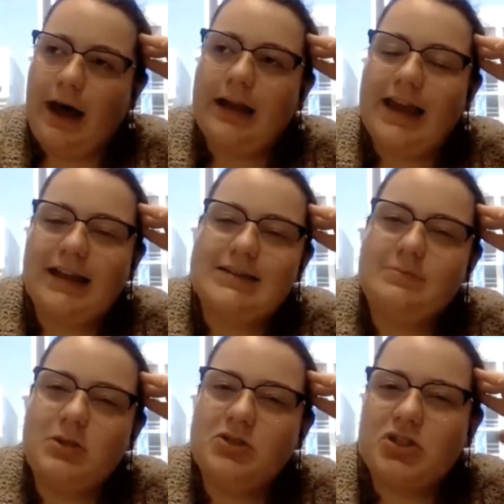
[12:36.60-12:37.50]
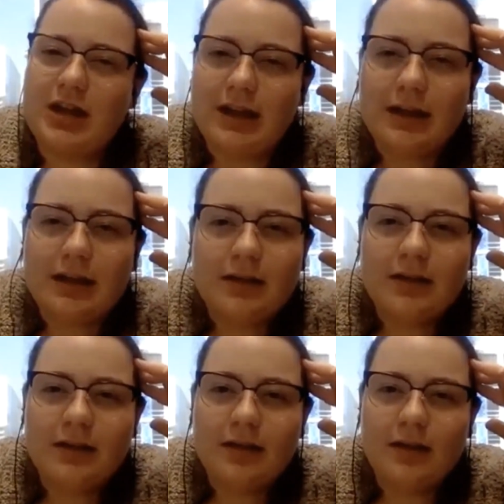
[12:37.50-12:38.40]
I can't seem to shake
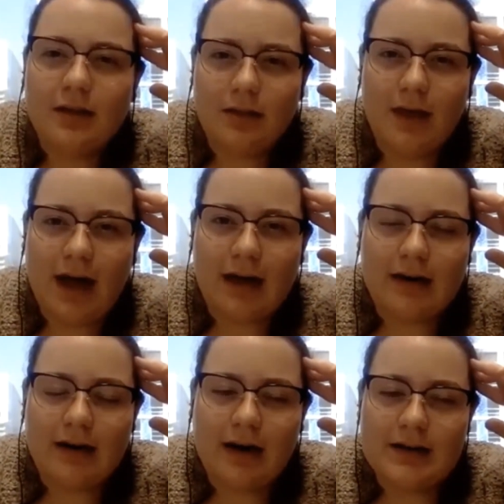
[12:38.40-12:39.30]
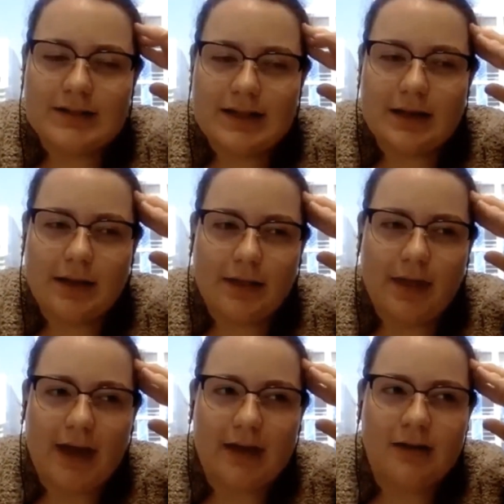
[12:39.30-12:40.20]
that idea
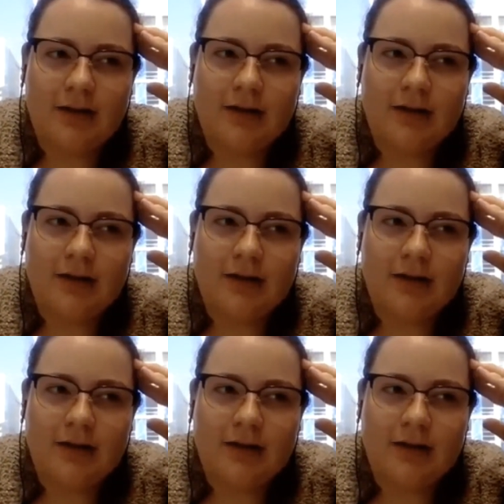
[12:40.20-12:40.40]
that